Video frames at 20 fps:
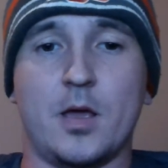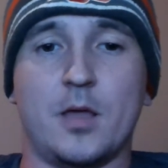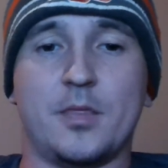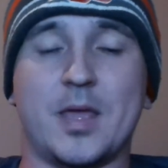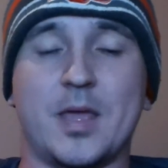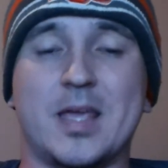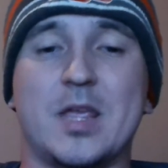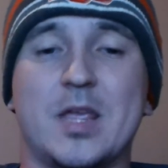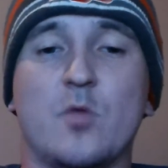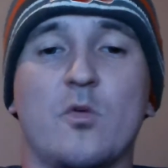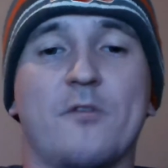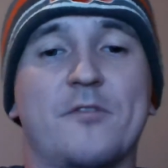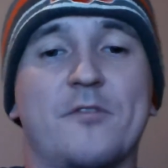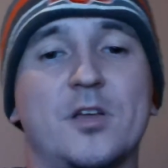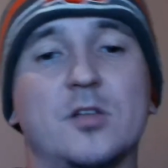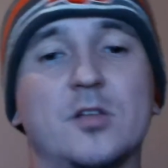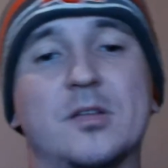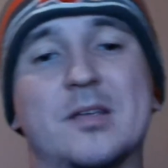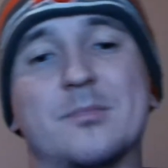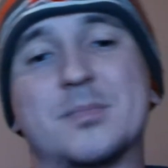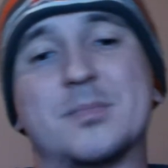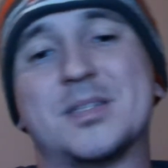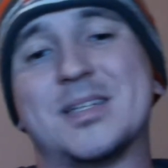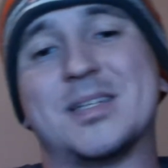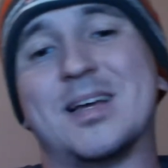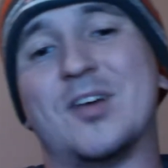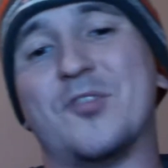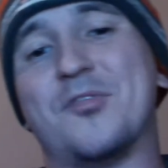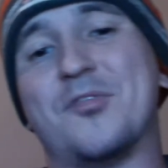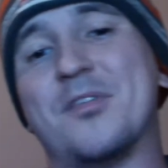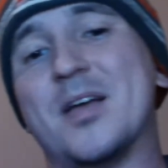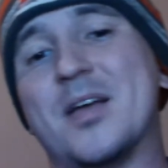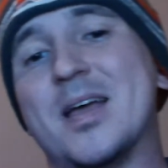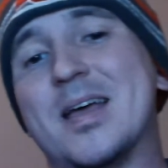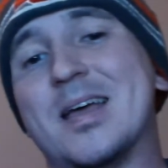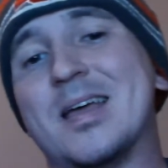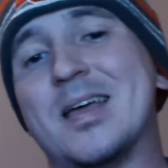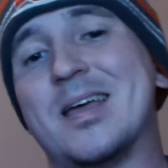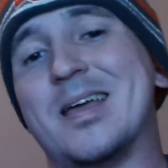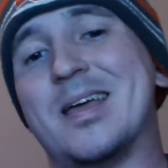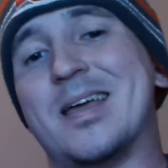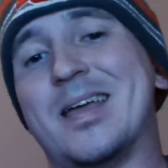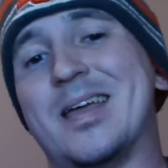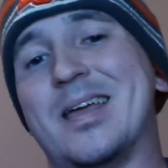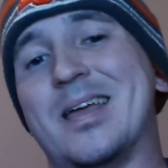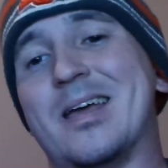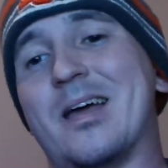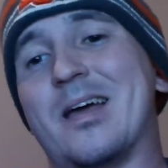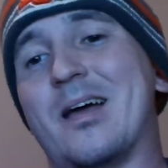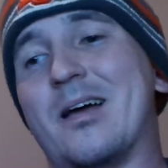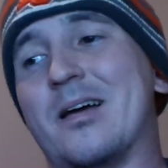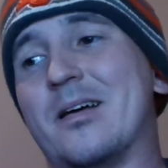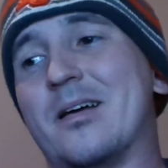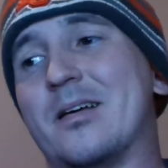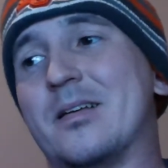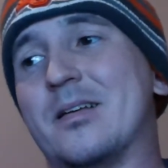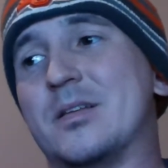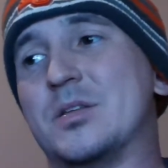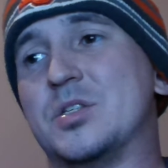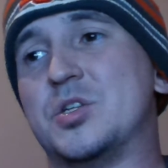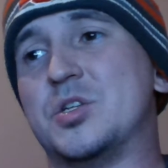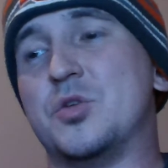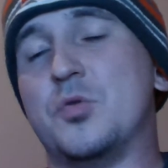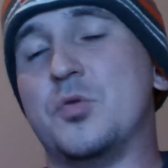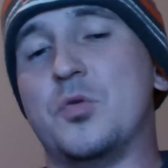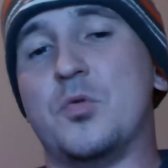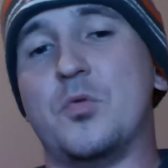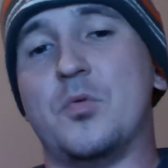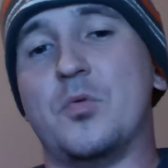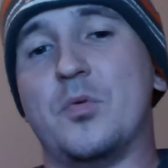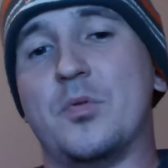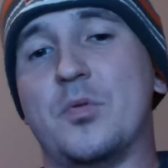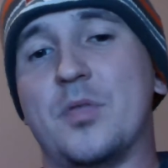That He revealed Himself to